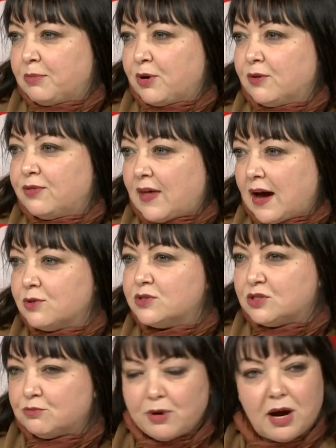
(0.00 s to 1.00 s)
per
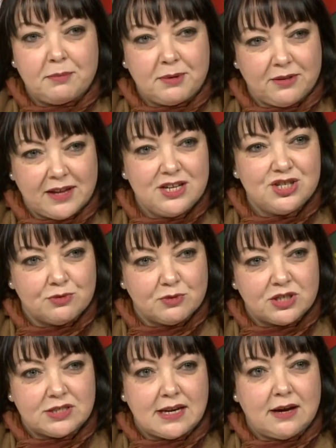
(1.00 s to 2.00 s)
thousand population,
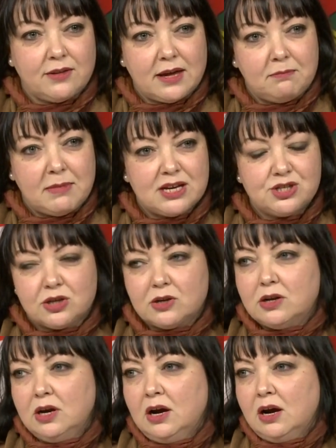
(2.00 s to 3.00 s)
which is how they
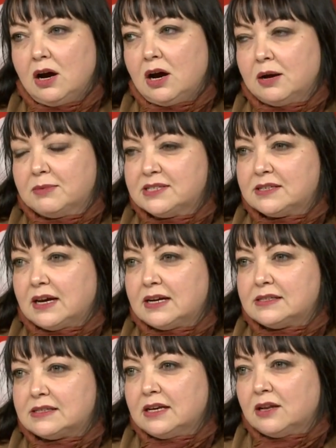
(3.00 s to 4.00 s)
measure
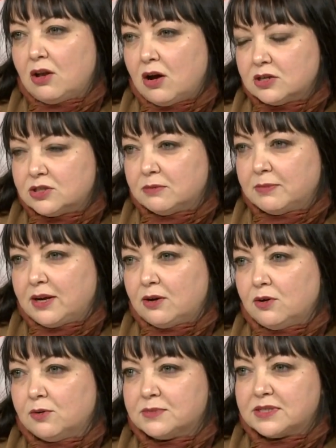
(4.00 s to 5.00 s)
homicides in long-term
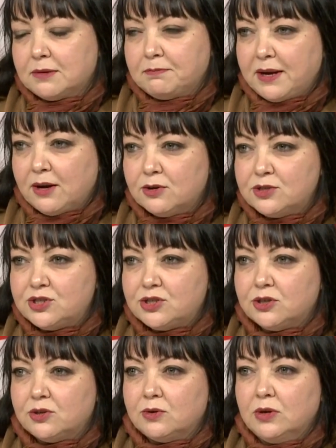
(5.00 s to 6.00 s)
care homes compared
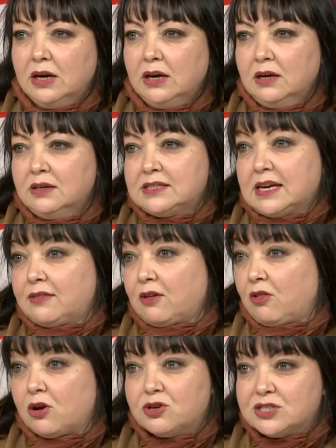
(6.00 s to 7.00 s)
to, say,
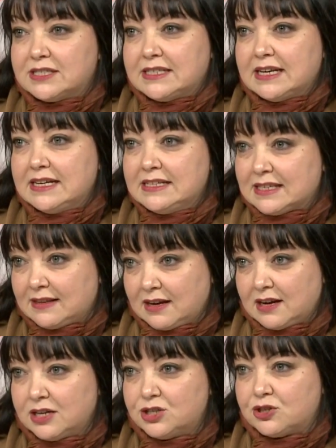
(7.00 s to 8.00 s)
the largest cities in the
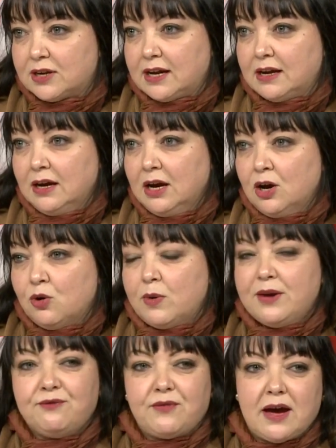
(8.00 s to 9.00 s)
country,
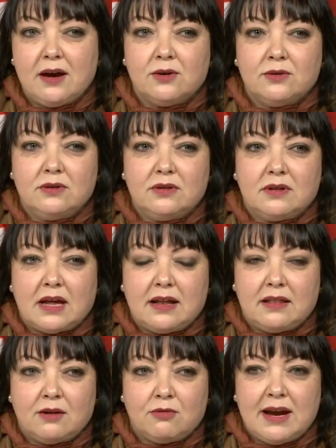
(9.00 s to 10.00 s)
we found
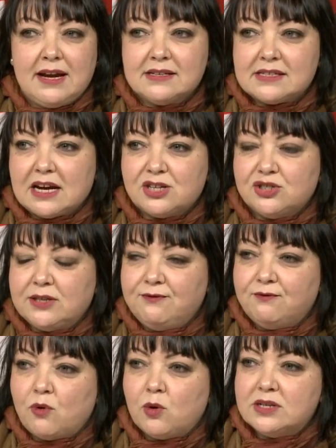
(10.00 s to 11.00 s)
that the rate is actually
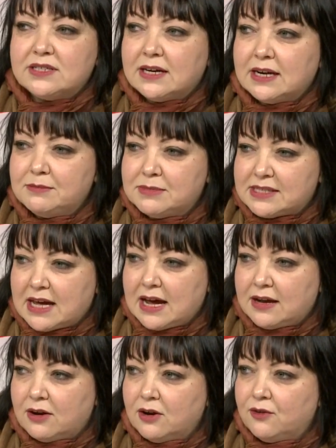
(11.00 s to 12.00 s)
4 times
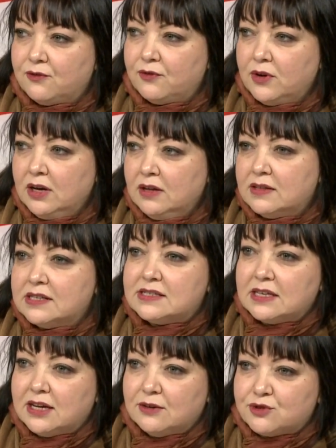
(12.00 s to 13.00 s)
that of the
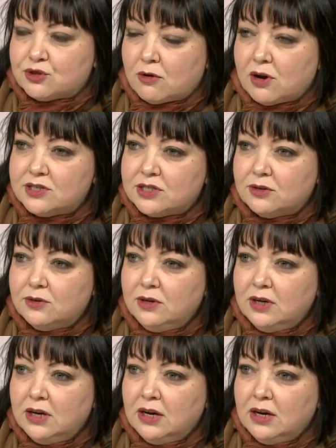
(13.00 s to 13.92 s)
city of Toronto,